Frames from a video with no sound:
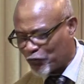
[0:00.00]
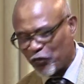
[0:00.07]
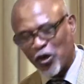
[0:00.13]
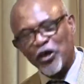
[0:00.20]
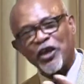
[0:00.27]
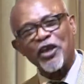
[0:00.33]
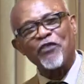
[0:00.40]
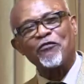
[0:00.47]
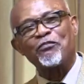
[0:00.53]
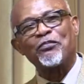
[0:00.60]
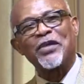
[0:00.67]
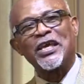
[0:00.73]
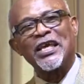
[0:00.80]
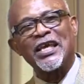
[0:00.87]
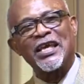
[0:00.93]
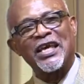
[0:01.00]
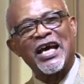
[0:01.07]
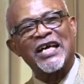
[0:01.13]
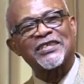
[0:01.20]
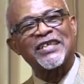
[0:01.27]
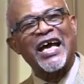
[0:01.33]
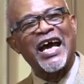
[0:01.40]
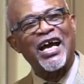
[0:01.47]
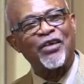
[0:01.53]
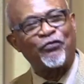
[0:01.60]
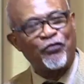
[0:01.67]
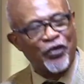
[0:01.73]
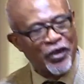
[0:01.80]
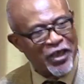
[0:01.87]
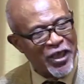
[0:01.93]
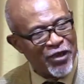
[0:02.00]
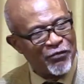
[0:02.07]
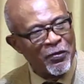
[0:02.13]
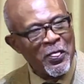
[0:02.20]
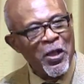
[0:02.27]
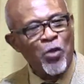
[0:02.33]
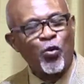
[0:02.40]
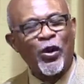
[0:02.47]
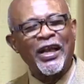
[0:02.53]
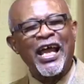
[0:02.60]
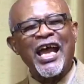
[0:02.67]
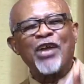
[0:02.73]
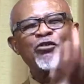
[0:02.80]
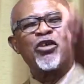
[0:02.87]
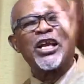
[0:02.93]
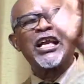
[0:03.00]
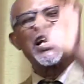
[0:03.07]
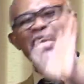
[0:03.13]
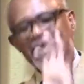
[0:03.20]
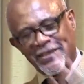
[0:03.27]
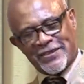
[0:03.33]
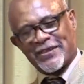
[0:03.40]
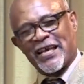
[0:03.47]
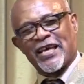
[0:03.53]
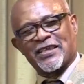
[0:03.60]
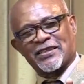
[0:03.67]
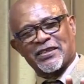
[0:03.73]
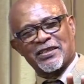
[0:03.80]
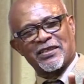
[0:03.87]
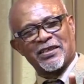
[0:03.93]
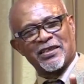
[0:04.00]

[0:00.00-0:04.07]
forgive me as I forgive. When I release it,